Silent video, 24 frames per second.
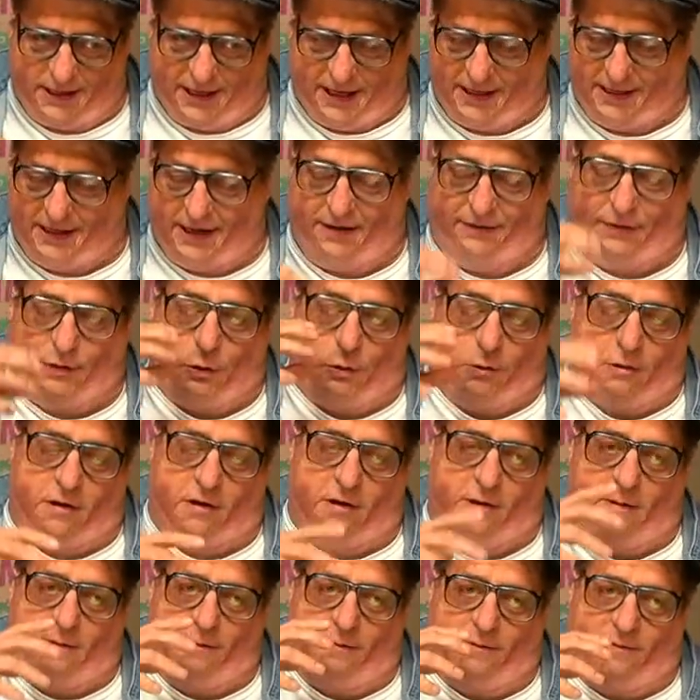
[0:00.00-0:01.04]
And then if you
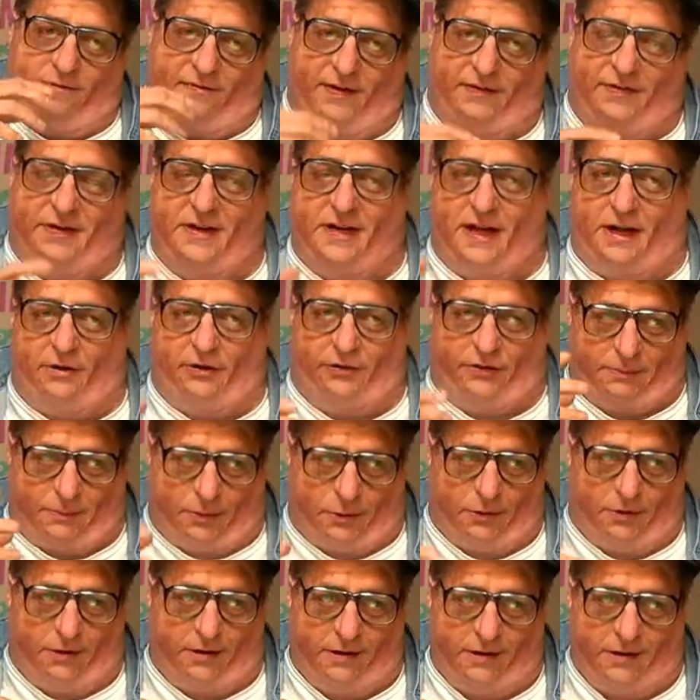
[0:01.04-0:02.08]
order $50 or
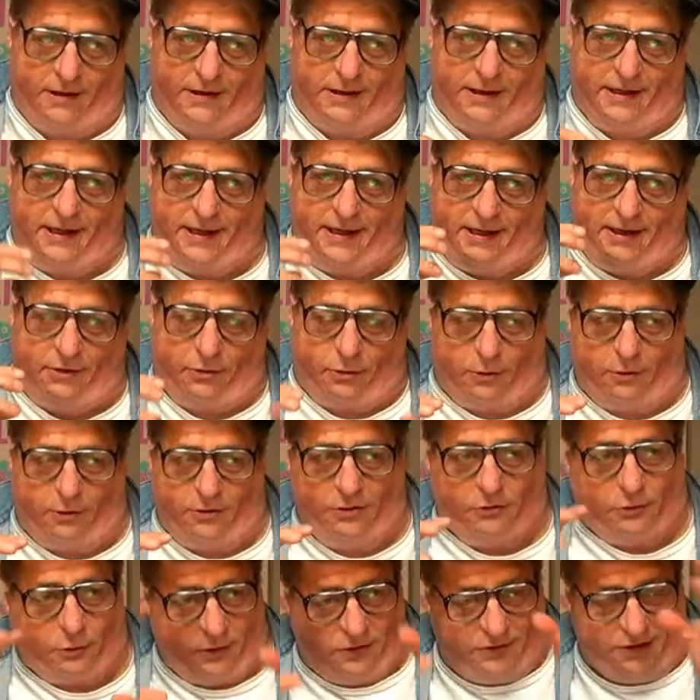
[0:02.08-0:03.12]
more, in an
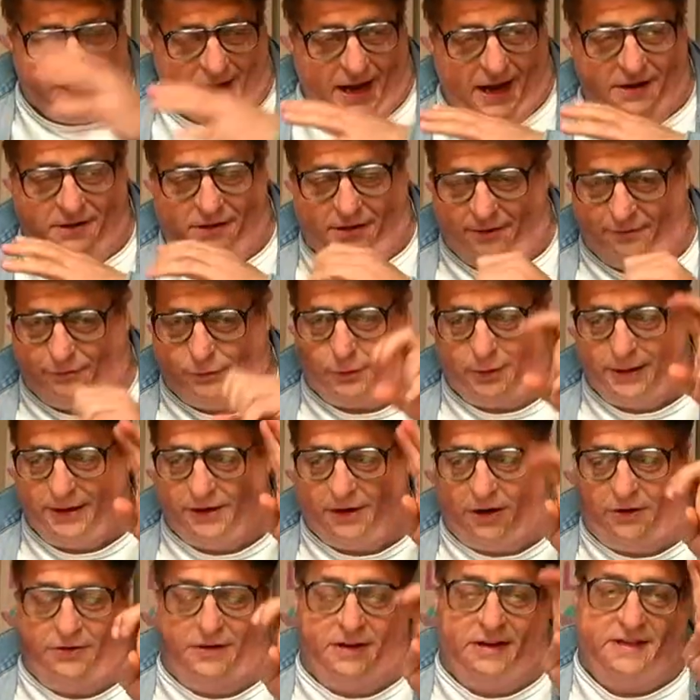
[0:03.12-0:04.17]
order towards the end, he'll have what he
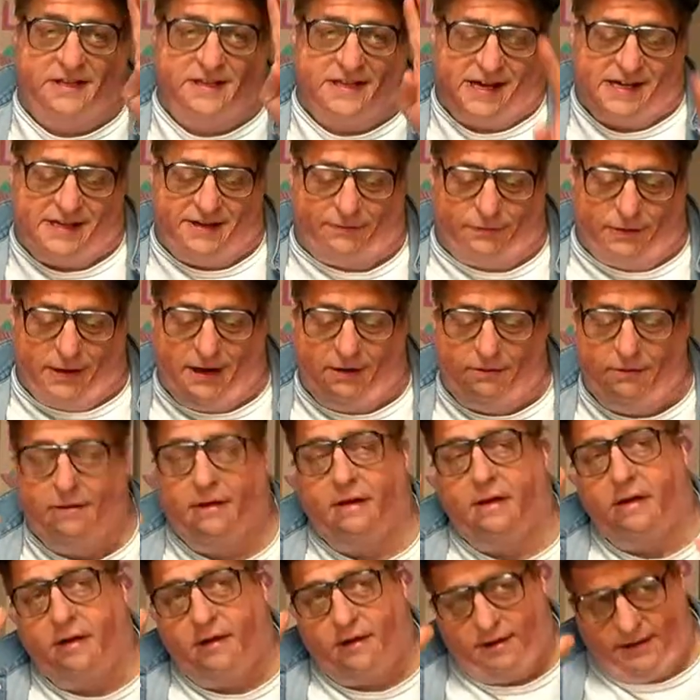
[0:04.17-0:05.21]
calls an incentive round,
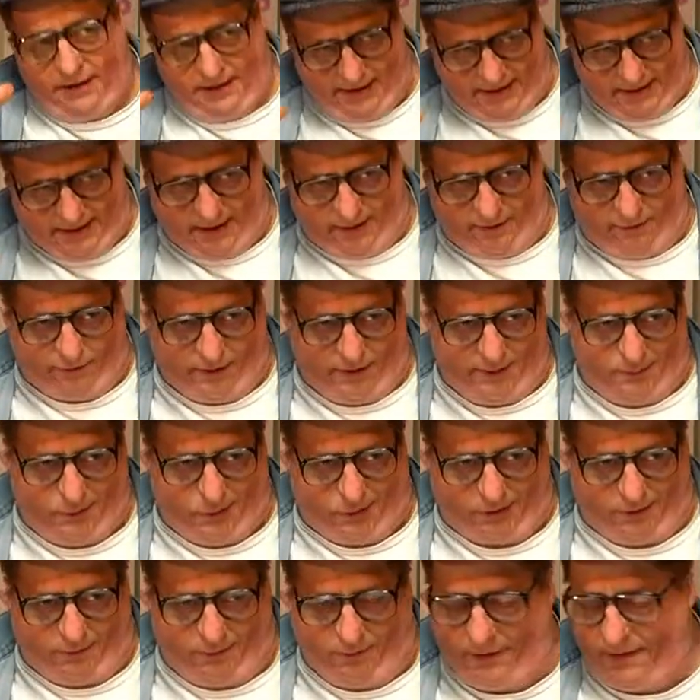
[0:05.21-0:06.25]
you get a free
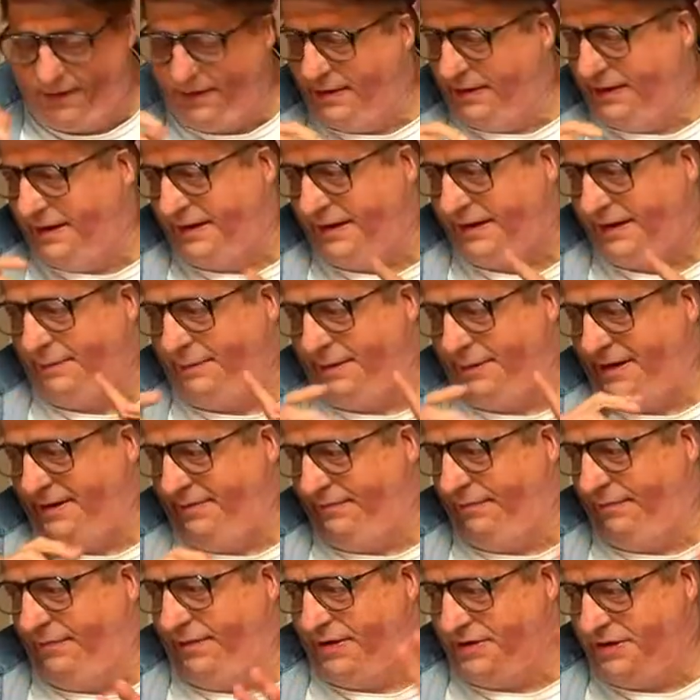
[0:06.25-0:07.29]
book. And it can
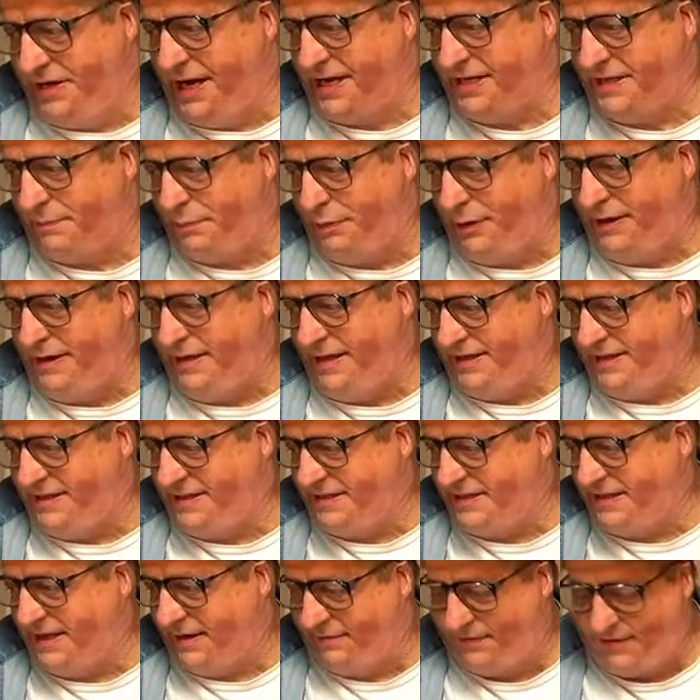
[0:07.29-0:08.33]
be a chance of pretty decent
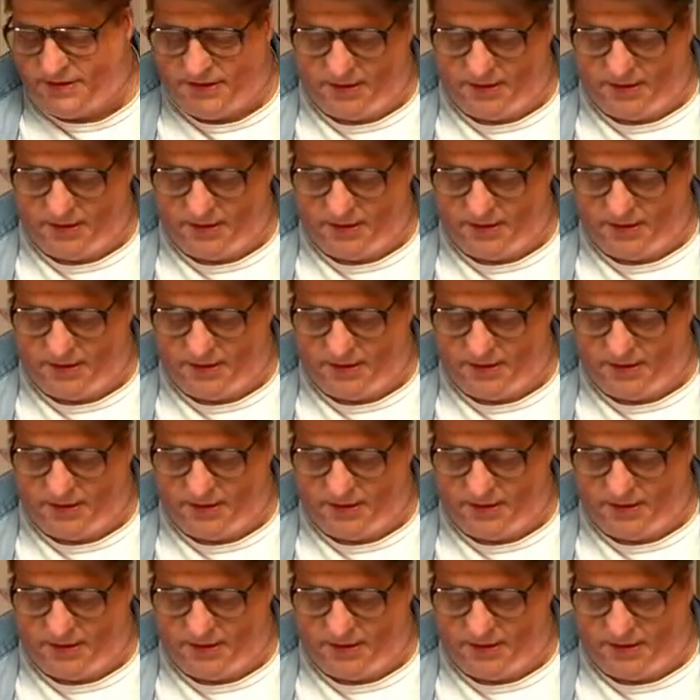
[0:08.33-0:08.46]
stuff.